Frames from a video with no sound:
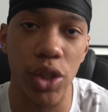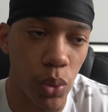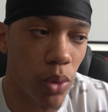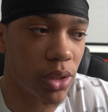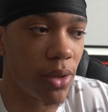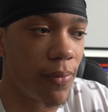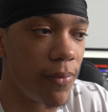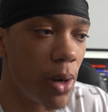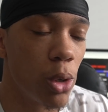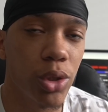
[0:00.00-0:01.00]
that you want the
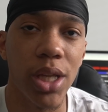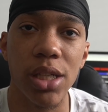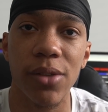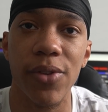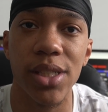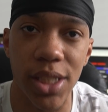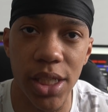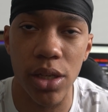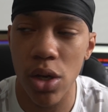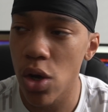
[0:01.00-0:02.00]
100,000
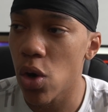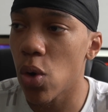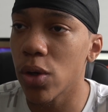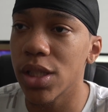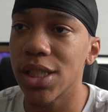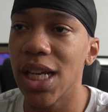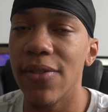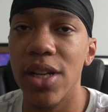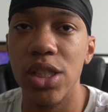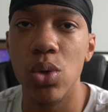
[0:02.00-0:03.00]
VC or the
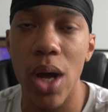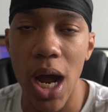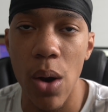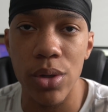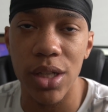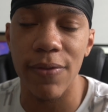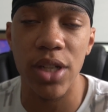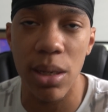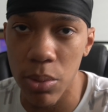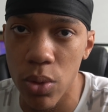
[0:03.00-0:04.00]
72 hours of
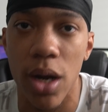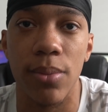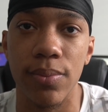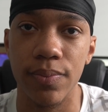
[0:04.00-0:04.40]
double rep.